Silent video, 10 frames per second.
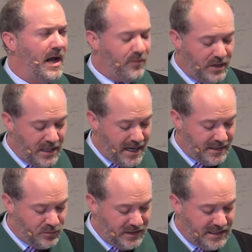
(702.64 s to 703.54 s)
I
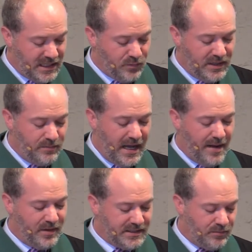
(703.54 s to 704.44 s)
realize we tend to read the
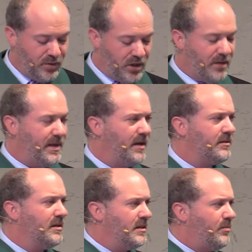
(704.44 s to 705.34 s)
Bible as a book
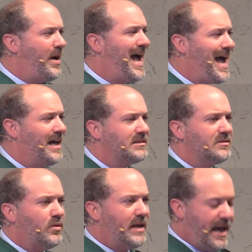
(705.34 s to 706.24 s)
about the
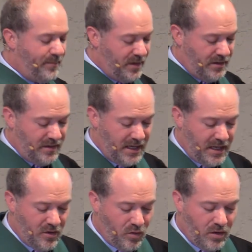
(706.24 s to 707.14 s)
past, what happened
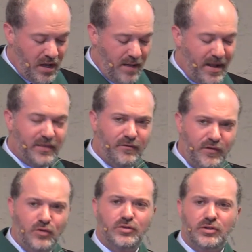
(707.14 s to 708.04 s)
then, or about
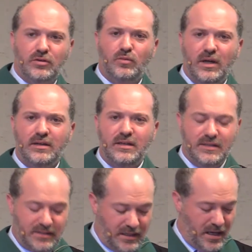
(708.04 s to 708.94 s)
the future, what
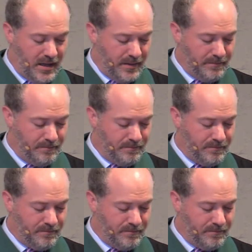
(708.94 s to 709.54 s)
is to come.